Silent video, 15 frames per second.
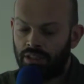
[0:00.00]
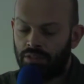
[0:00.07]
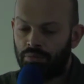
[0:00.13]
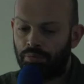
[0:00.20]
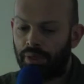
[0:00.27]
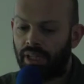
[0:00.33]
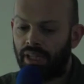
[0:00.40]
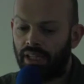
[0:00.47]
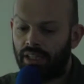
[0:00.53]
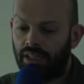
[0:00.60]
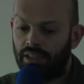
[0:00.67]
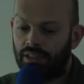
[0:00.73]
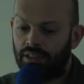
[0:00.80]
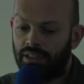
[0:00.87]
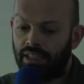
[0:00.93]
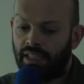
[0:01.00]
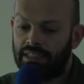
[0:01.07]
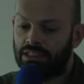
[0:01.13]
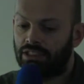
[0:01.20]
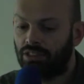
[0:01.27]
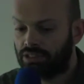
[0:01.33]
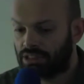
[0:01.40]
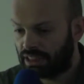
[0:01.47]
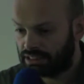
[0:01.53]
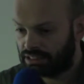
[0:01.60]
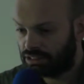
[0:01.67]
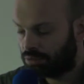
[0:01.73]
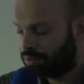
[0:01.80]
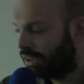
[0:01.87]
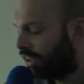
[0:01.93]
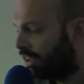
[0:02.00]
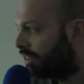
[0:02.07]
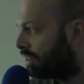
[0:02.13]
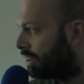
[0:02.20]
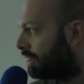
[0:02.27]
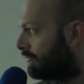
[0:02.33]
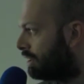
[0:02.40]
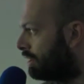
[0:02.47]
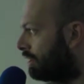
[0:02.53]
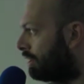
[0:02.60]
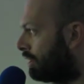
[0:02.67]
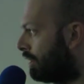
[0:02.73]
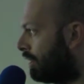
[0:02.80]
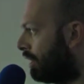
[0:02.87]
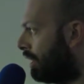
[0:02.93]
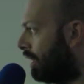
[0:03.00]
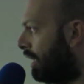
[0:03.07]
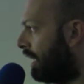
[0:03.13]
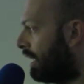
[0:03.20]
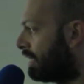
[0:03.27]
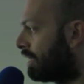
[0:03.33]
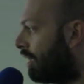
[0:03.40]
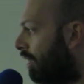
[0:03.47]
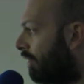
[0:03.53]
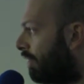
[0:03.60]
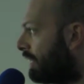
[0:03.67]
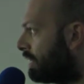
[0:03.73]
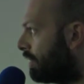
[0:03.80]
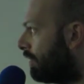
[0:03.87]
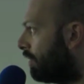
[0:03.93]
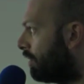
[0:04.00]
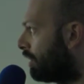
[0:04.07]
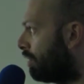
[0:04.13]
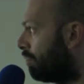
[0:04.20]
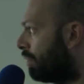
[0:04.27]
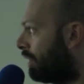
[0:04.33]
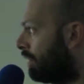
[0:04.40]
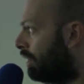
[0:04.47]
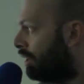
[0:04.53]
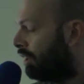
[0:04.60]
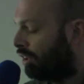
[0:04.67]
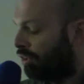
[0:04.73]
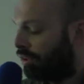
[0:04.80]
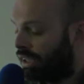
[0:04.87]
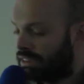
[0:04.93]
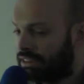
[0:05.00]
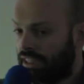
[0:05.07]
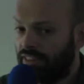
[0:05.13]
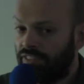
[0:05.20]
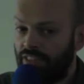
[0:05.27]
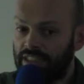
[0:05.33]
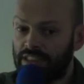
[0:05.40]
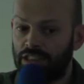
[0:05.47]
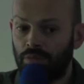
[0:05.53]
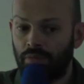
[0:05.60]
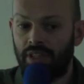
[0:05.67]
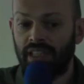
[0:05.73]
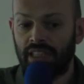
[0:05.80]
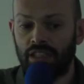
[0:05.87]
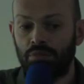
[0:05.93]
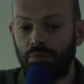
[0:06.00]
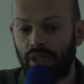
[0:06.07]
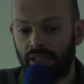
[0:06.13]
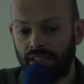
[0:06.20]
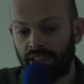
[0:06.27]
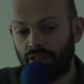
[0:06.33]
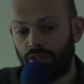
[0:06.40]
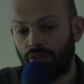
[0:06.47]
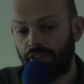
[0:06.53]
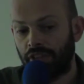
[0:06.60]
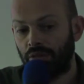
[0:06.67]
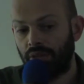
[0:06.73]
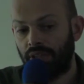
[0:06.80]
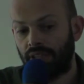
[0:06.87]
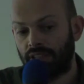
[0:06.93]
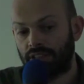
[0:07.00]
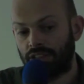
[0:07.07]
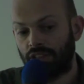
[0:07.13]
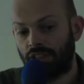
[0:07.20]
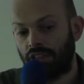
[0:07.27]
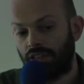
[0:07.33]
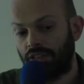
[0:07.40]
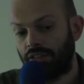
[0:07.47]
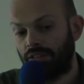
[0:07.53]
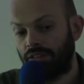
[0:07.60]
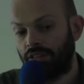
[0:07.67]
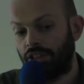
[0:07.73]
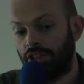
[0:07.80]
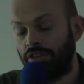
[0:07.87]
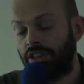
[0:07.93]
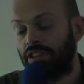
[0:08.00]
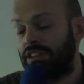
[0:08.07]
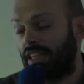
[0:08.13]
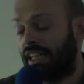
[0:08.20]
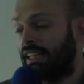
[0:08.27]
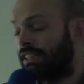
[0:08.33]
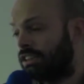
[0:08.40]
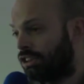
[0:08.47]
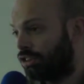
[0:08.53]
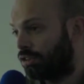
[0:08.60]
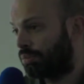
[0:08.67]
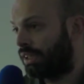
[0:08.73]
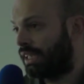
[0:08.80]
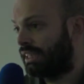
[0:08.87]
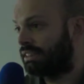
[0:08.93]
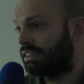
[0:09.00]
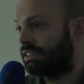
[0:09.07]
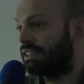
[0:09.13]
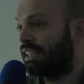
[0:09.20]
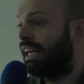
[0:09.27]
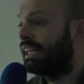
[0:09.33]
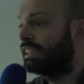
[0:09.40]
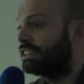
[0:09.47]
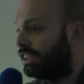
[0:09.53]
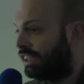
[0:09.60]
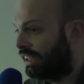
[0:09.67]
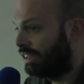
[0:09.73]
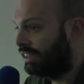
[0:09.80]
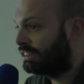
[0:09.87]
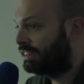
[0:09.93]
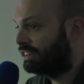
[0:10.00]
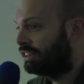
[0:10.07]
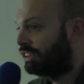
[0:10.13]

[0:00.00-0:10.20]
but it's not tested with users and it's high risk for them. Whereas if there's something in the market that already works that you can take to your brands and say, actually, this is